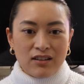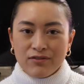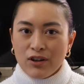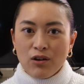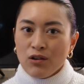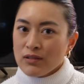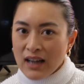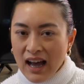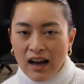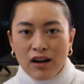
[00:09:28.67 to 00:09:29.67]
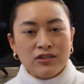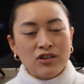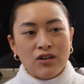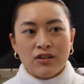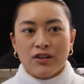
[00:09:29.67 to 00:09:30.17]
of your own house
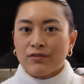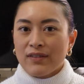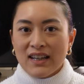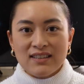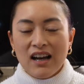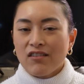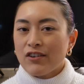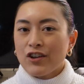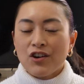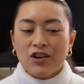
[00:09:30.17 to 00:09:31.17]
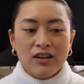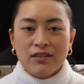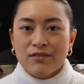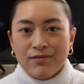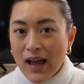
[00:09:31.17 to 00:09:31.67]
or your friend's house or your
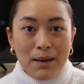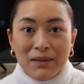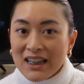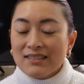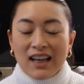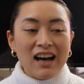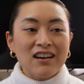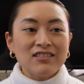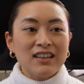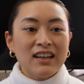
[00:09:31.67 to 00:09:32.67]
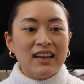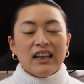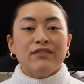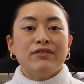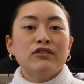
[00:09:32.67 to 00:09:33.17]
family's house.
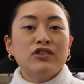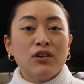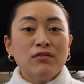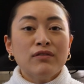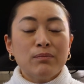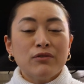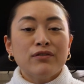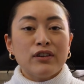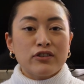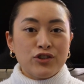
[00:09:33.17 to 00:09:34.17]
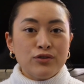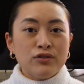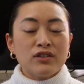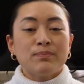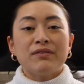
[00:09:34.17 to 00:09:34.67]
If you don't remove your
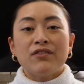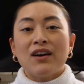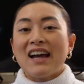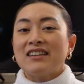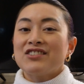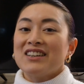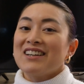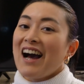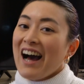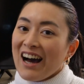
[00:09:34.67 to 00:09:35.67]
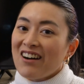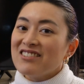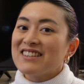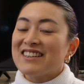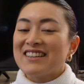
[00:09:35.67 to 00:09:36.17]
shoes before entering the
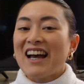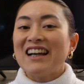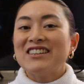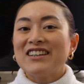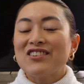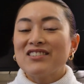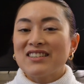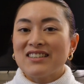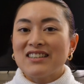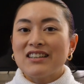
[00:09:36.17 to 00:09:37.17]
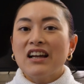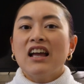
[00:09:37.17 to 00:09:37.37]
house, it's actually considered